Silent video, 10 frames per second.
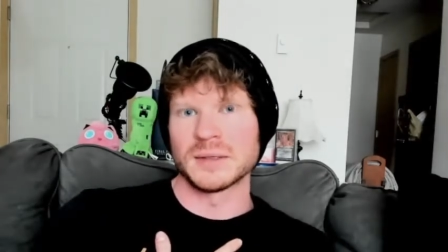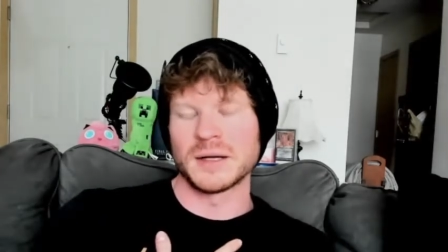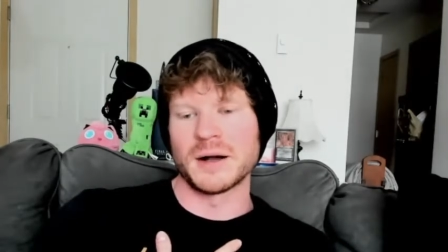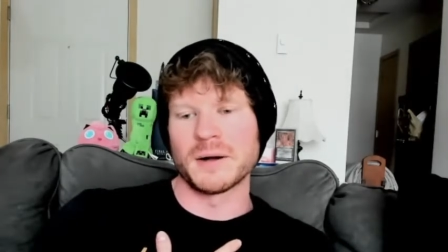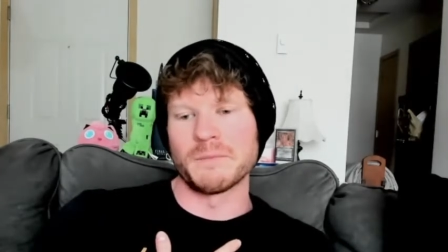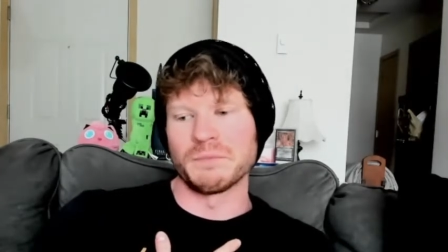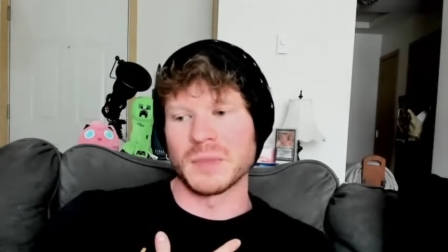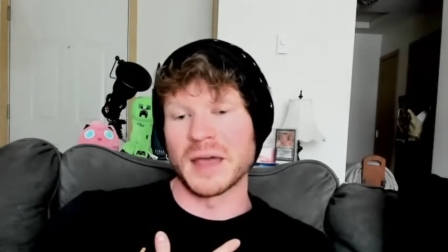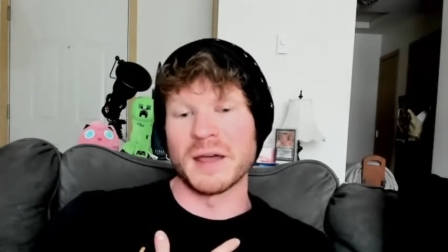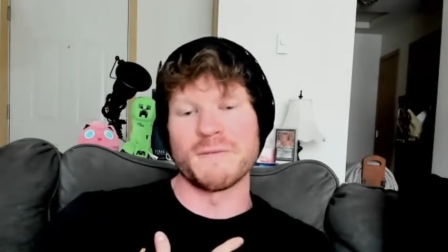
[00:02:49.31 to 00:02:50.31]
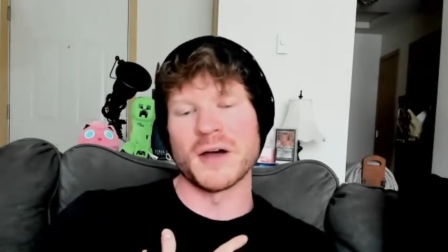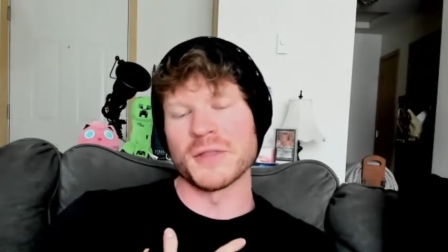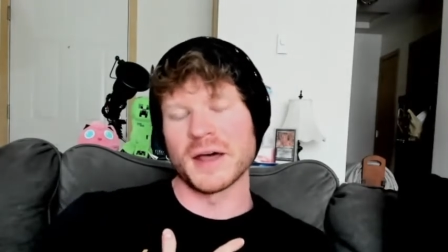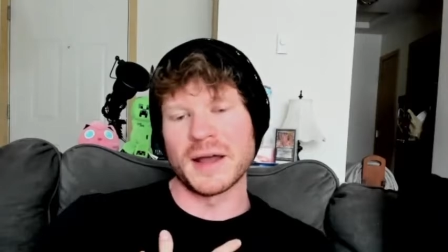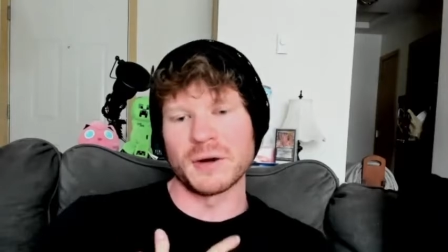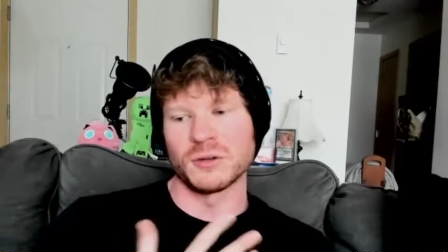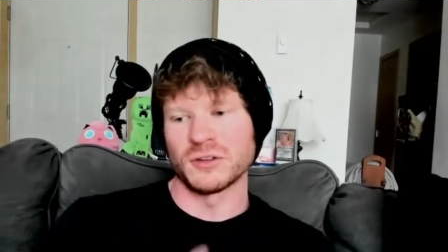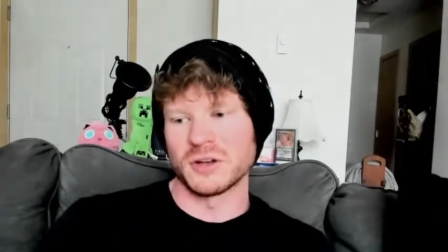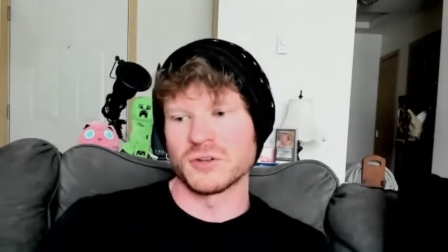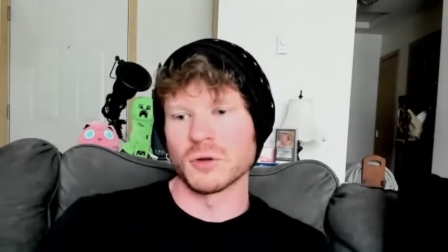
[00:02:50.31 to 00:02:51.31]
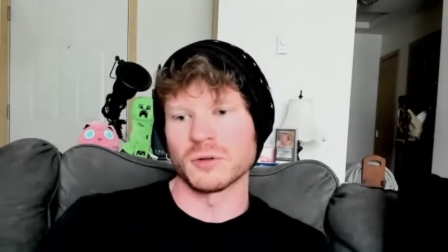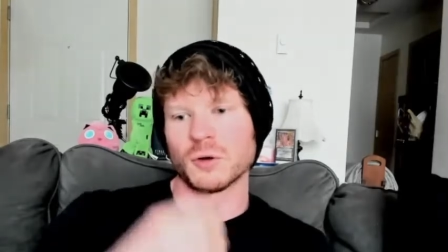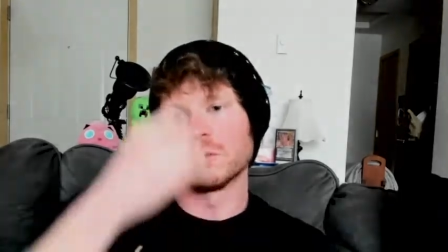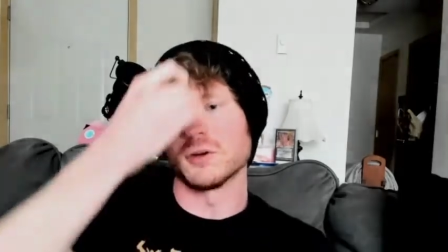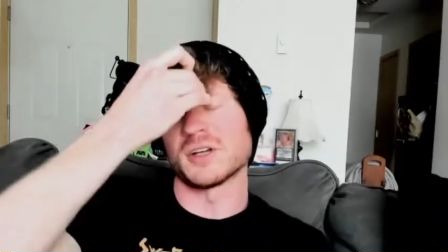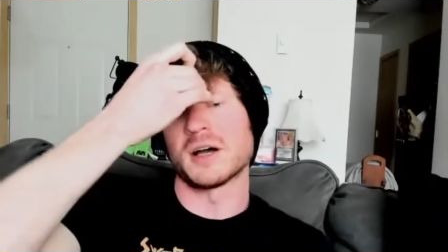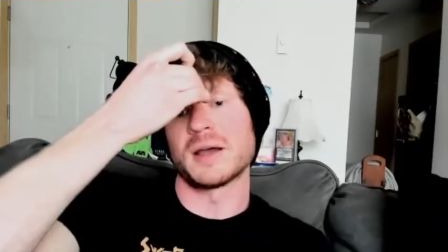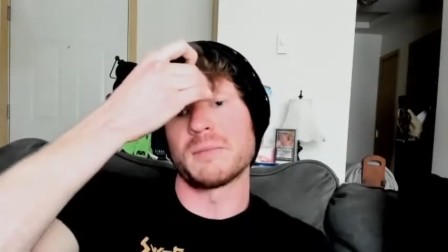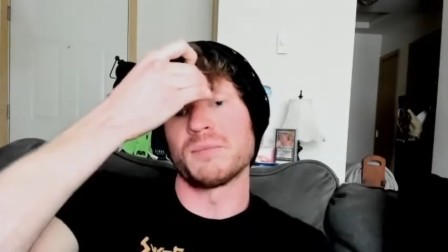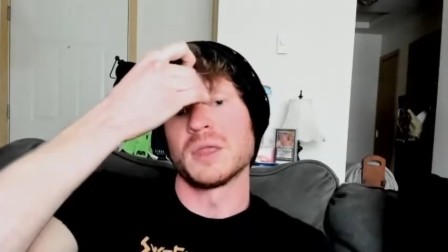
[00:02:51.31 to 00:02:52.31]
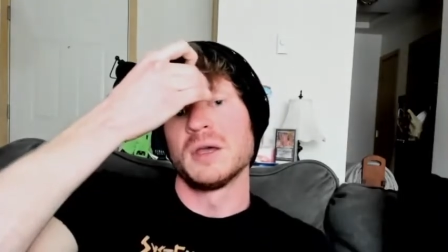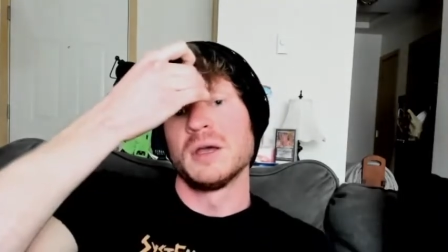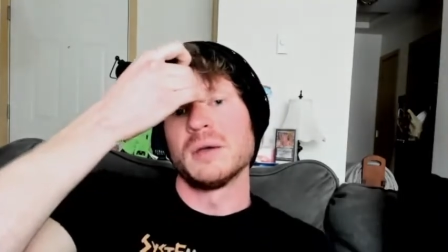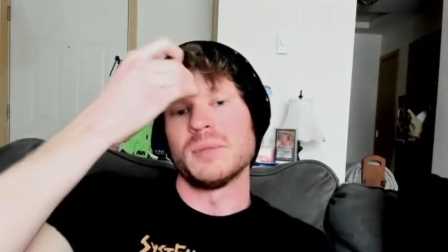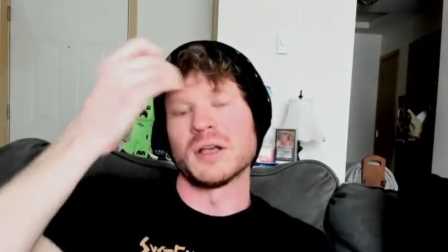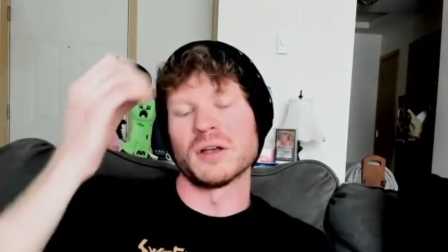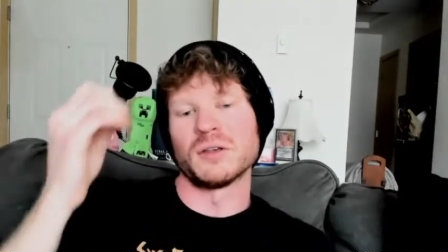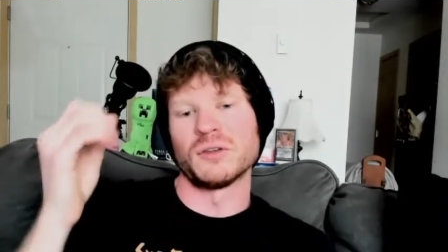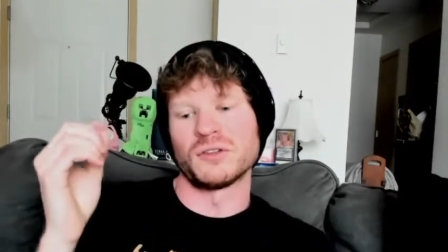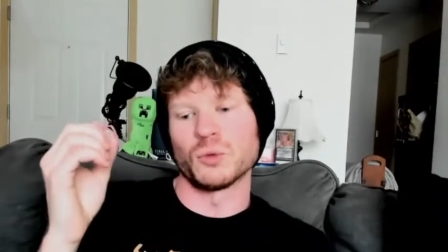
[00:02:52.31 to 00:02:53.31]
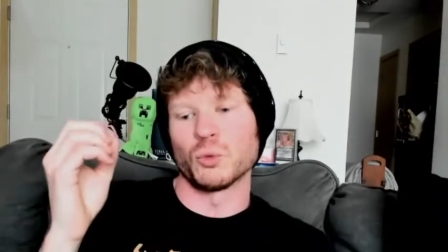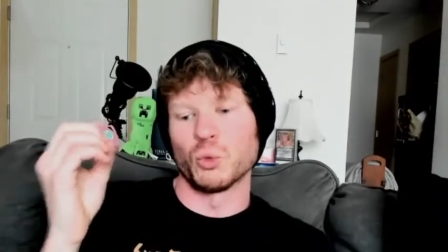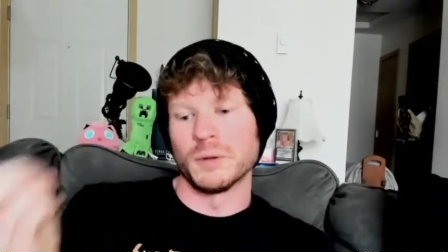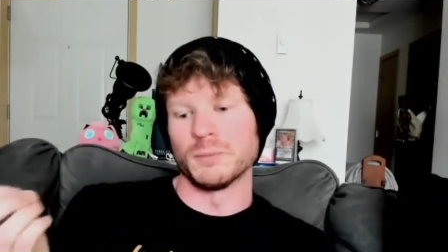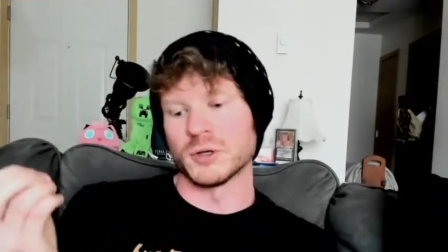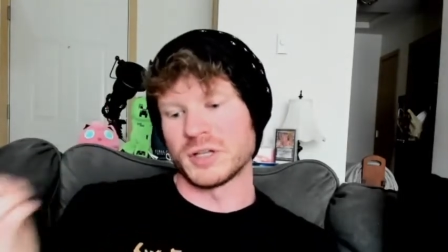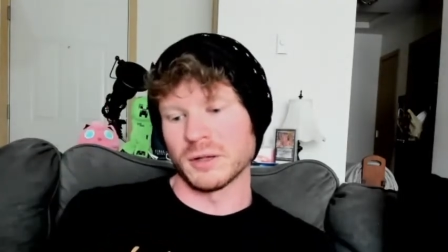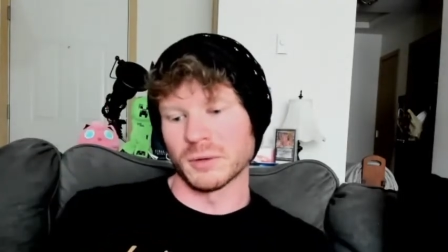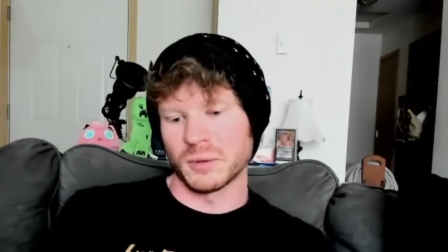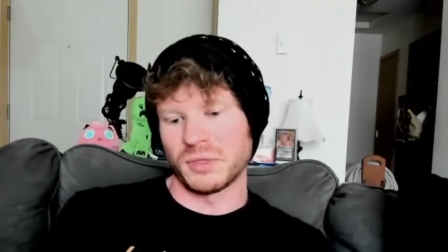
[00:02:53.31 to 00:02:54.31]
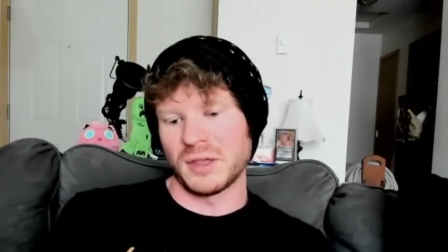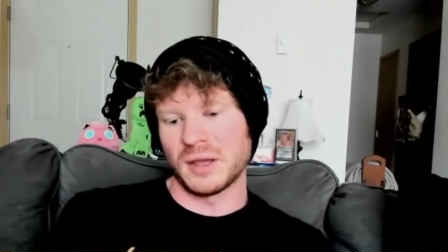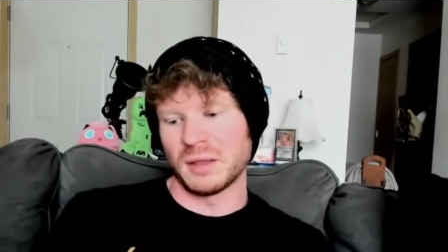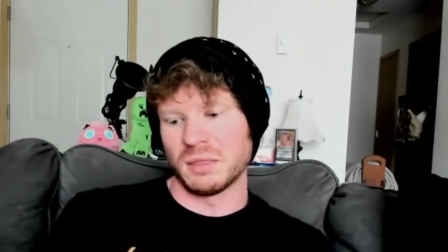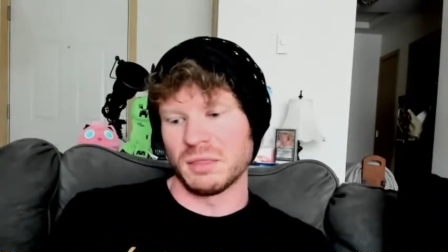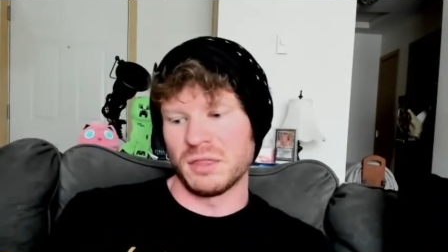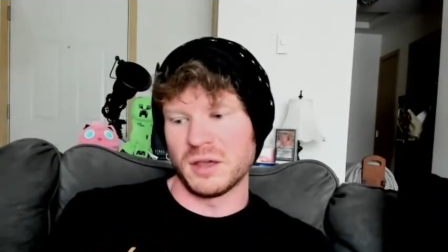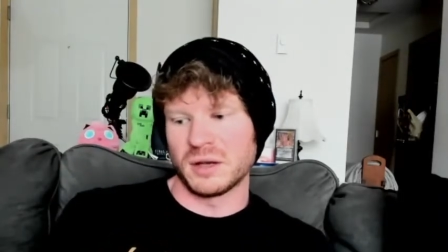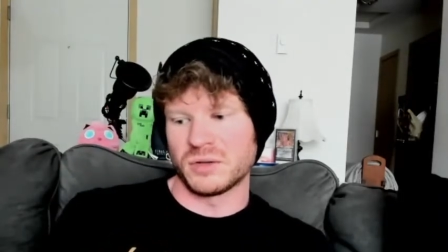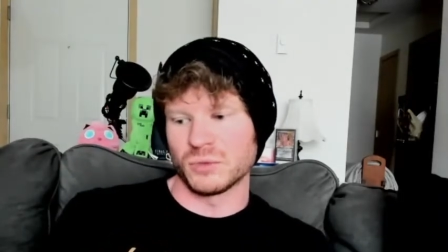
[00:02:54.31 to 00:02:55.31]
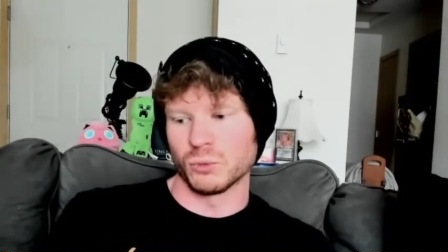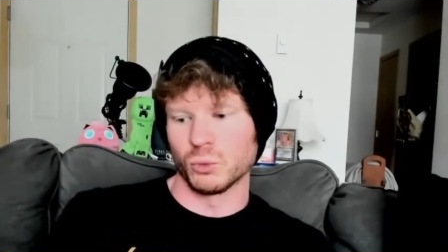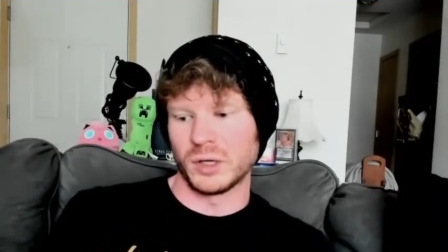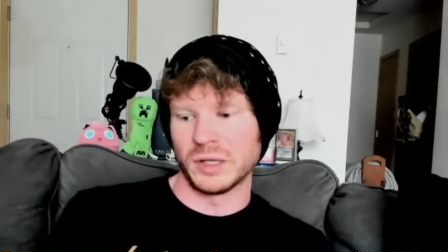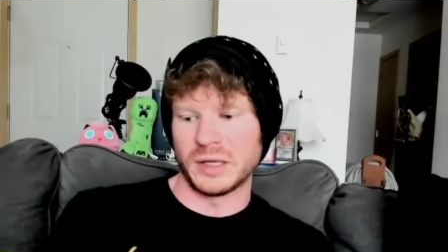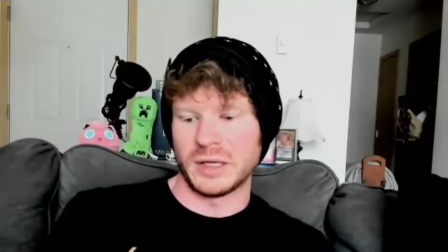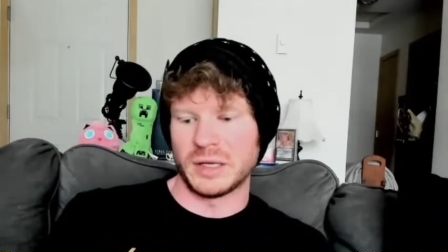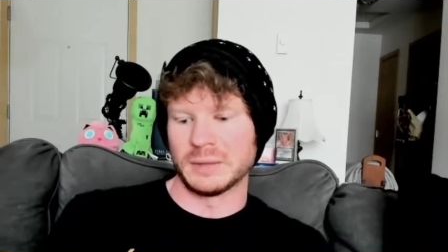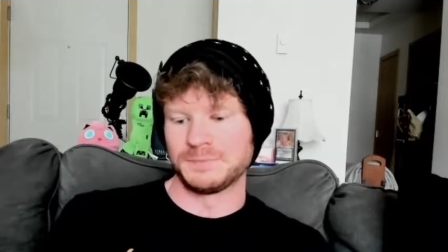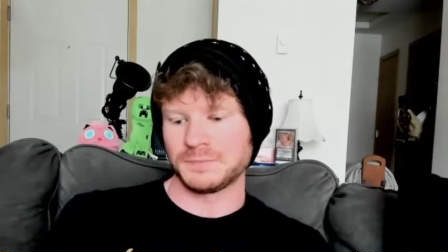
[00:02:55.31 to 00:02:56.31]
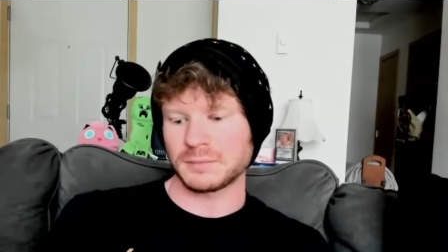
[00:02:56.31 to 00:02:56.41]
And I found that out as an adult over time, because one particular thing that really